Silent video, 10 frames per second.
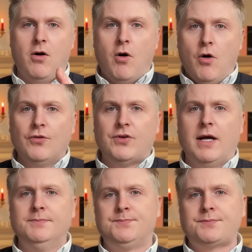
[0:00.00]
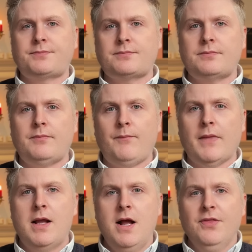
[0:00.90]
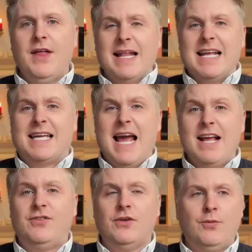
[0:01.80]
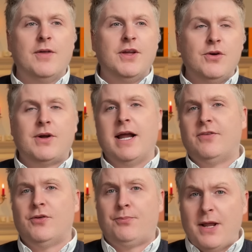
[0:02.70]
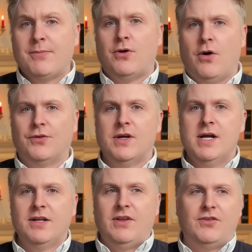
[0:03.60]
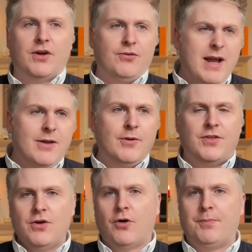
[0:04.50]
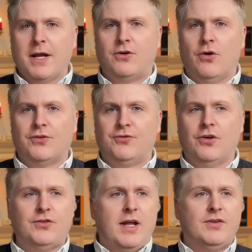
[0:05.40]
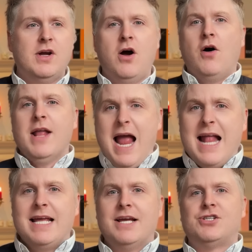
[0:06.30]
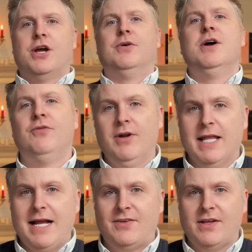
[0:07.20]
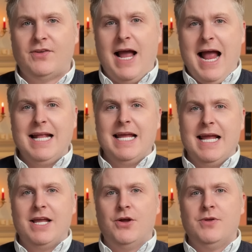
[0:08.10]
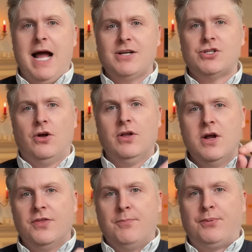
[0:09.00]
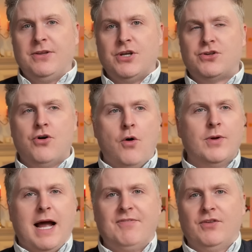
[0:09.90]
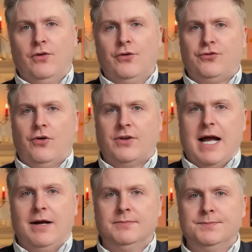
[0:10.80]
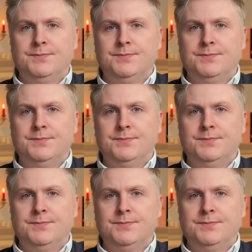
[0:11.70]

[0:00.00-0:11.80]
Also, that in cases where the UK Supreme Court disagreed with the European Court of Justice on any issue relating to any EU national, the British court would have its law struck down.